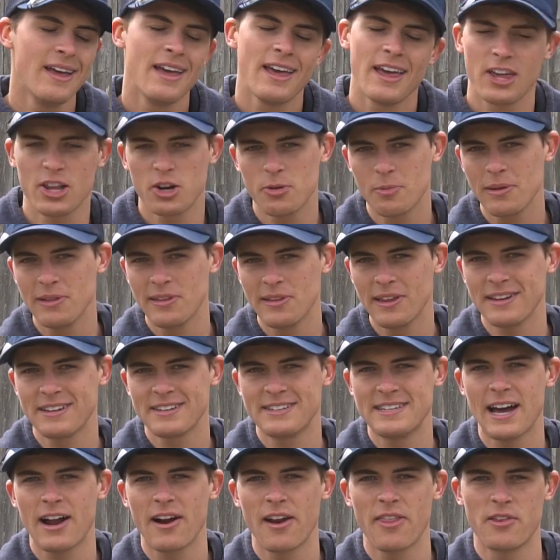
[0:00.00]
it'll be linked
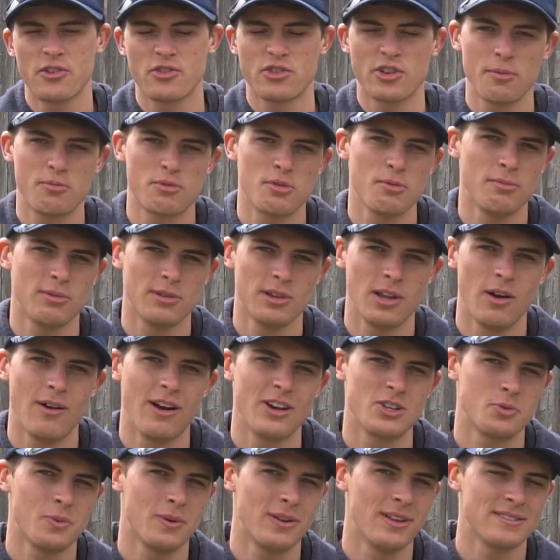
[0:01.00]
down in the description below,
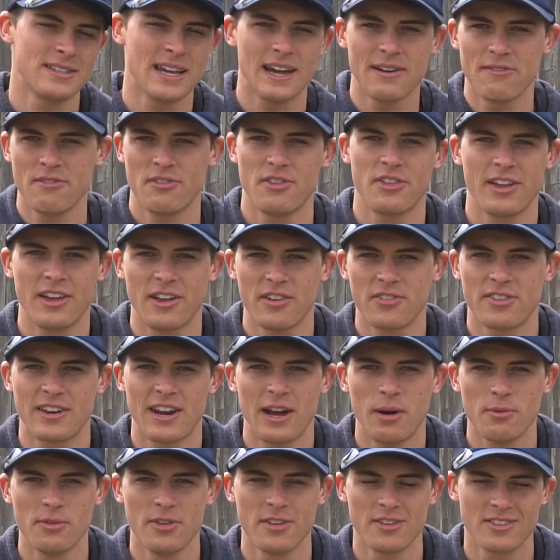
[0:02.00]
as well as everything else that I
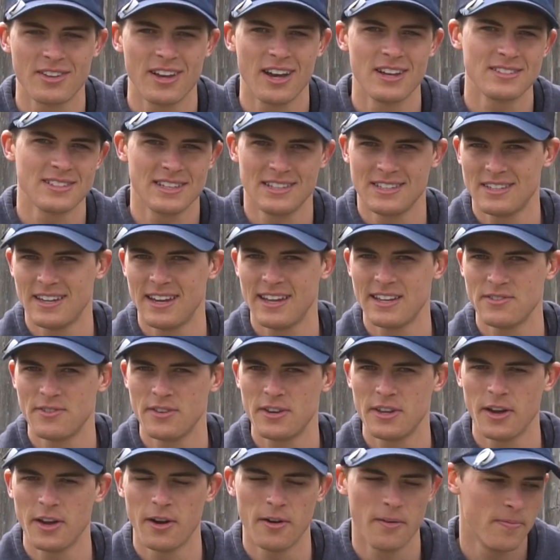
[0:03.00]
will discuss in today's
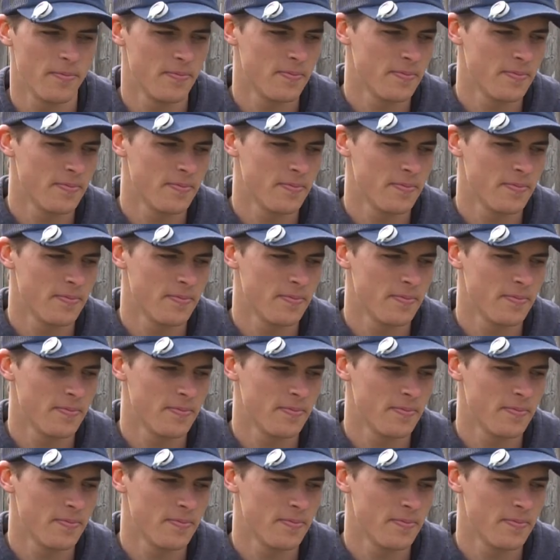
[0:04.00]
video.